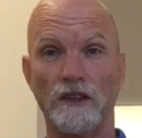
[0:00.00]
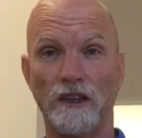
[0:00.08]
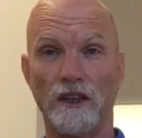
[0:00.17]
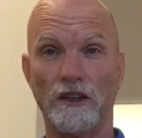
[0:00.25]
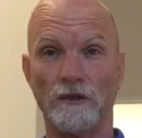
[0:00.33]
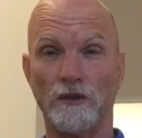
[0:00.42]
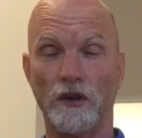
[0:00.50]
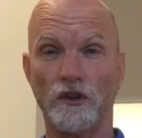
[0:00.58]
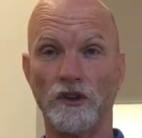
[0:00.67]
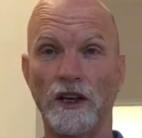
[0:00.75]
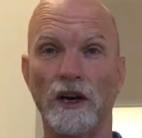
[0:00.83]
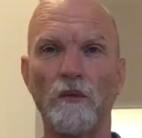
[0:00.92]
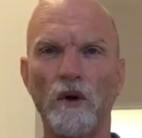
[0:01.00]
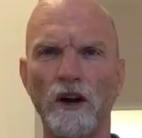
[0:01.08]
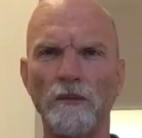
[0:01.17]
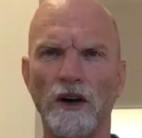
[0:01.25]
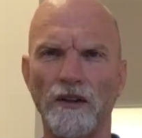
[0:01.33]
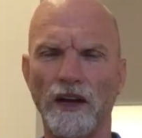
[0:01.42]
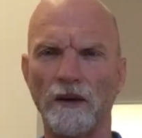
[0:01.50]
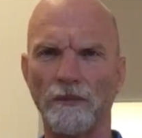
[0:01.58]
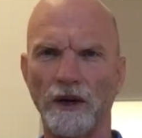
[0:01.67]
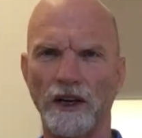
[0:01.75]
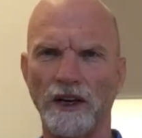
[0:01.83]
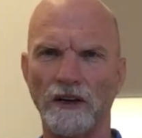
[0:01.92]
in the future. Now, why might that
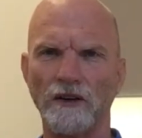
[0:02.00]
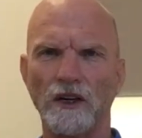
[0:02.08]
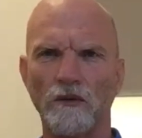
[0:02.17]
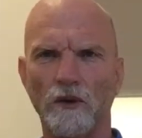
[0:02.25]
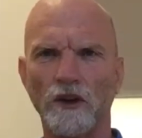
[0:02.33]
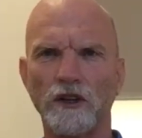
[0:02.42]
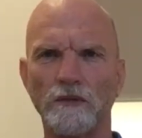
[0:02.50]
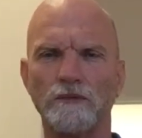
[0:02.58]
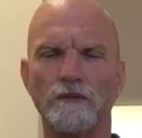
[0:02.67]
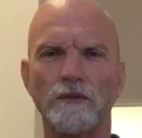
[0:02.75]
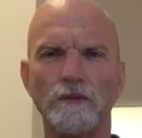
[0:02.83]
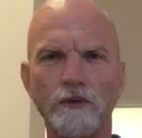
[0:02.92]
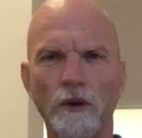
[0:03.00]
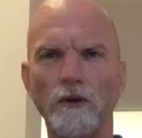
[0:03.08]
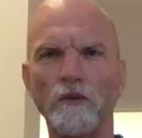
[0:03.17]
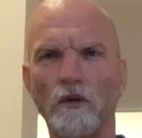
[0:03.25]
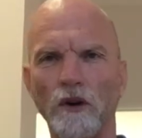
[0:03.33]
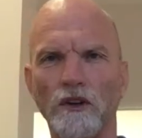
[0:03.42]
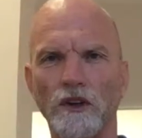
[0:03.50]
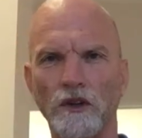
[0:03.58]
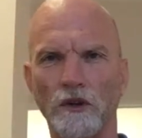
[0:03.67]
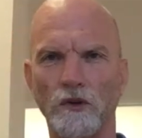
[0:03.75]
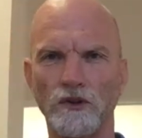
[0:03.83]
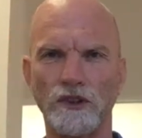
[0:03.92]
be? Now, probably one of the
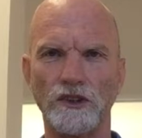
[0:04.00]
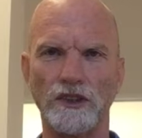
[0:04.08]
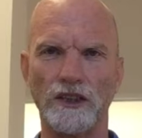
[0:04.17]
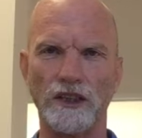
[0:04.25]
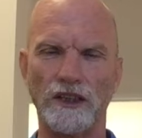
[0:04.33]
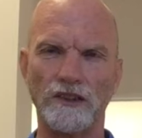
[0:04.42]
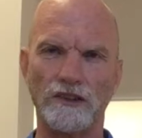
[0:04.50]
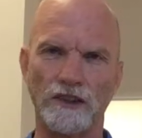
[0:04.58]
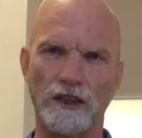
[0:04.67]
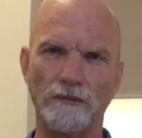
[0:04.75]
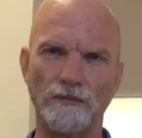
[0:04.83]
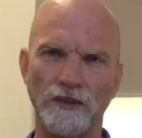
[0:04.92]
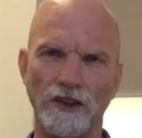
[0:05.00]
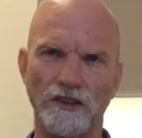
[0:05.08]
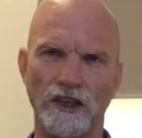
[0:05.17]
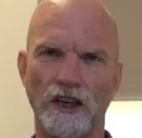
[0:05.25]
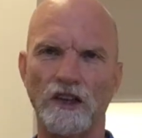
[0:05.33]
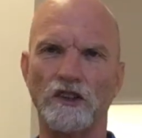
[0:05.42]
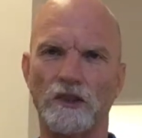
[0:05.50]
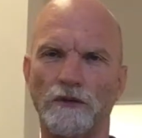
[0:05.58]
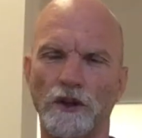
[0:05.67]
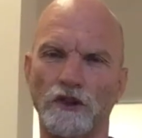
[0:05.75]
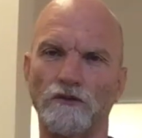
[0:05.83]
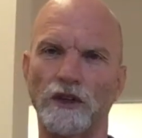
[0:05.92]
causes is
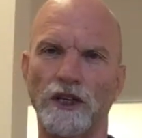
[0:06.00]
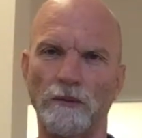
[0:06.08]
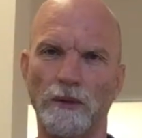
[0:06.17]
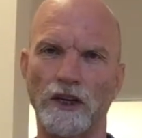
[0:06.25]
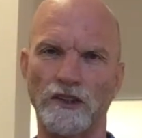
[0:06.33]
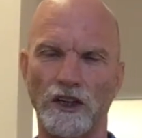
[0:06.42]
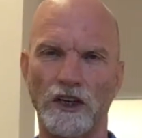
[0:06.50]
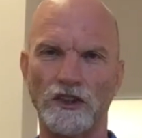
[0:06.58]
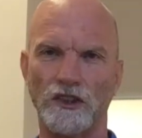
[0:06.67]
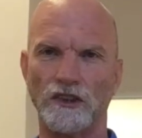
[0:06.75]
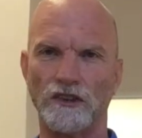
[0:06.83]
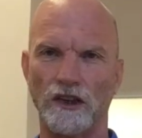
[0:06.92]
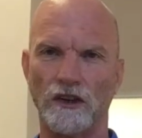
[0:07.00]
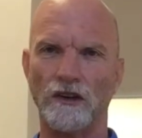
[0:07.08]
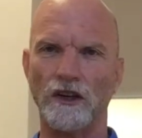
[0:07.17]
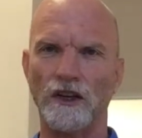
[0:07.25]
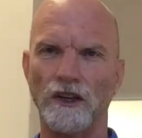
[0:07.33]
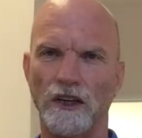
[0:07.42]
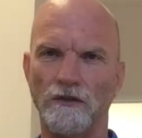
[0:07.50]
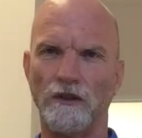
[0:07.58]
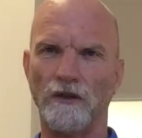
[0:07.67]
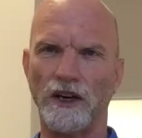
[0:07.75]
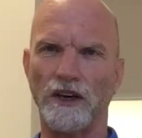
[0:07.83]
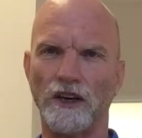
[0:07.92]
insufficient rehabilitation. So if
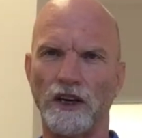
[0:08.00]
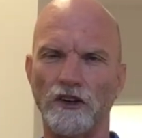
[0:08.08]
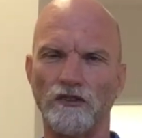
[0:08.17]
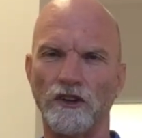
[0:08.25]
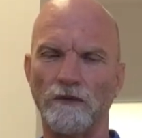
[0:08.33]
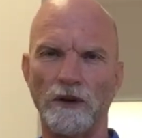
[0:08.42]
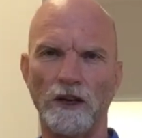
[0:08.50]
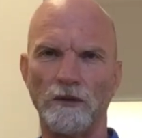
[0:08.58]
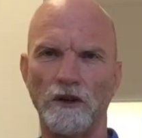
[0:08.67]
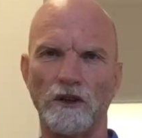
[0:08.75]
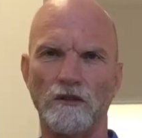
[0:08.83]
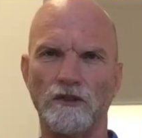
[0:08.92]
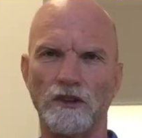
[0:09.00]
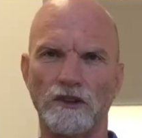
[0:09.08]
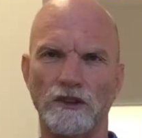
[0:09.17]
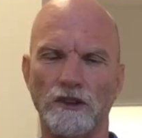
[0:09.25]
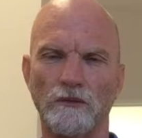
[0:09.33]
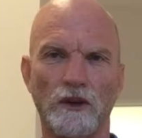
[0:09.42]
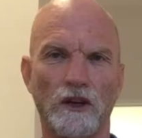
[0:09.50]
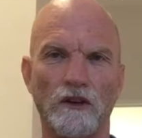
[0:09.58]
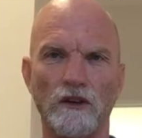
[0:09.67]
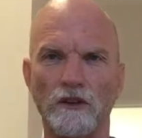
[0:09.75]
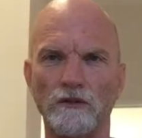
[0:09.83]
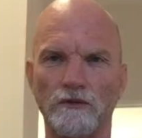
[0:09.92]
you've had an injury, maybe you've just done what a
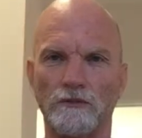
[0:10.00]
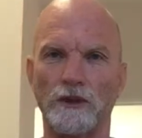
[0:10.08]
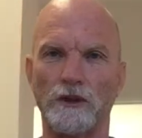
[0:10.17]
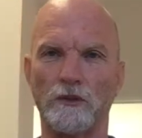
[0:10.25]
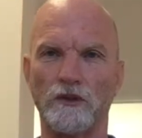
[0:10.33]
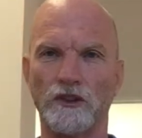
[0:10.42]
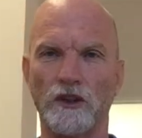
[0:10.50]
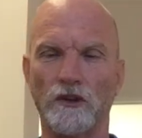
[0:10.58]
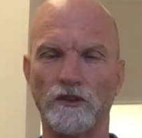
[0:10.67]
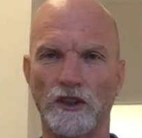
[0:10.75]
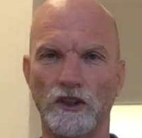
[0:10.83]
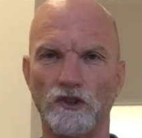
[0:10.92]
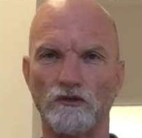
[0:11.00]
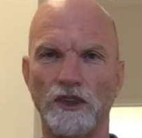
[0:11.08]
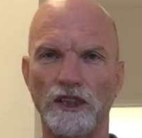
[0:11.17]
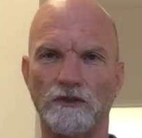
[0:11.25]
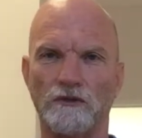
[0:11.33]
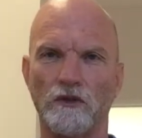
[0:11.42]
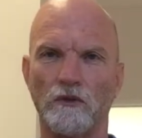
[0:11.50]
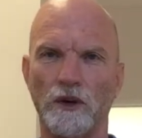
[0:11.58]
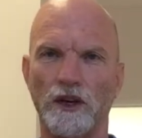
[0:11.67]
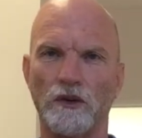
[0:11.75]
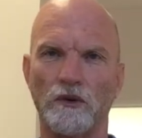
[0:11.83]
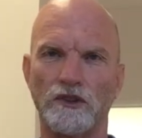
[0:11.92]
lot of people do, is they just rest for a
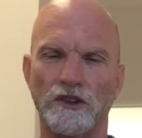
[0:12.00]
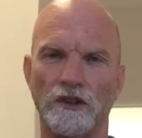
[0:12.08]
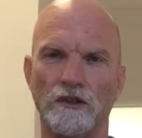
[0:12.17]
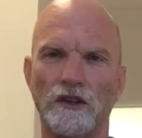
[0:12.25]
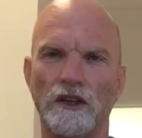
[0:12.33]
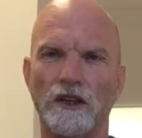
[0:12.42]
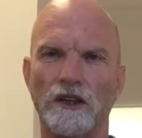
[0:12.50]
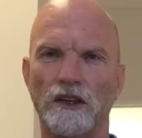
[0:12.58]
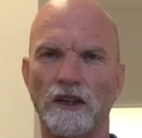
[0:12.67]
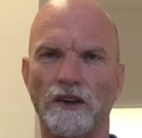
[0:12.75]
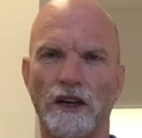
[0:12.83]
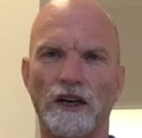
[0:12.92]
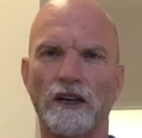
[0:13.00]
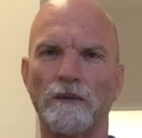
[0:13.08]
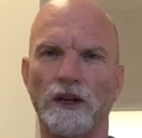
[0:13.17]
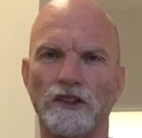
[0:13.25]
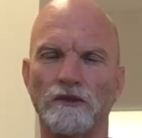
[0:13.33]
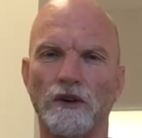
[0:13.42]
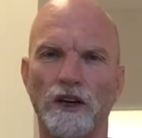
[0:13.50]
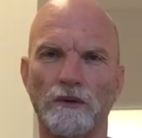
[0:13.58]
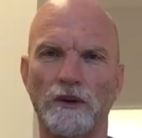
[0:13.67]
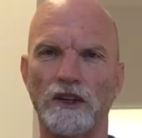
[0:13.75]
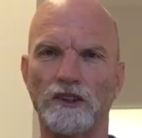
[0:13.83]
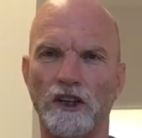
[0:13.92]
week or two and then come back to running
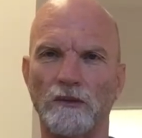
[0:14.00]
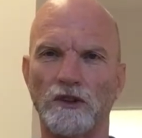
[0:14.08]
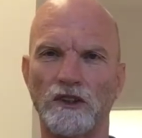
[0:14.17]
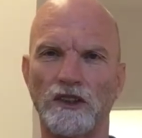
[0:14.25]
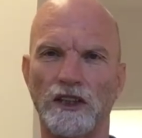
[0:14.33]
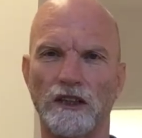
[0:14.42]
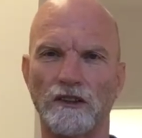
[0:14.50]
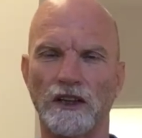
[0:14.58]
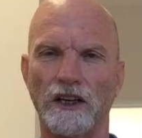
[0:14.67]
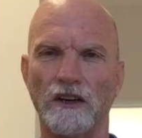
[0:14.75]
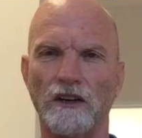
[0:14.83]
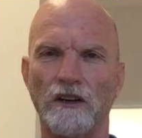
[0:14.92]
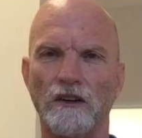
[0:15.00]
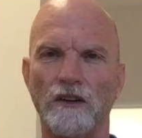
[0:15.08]
when it seems to settle down.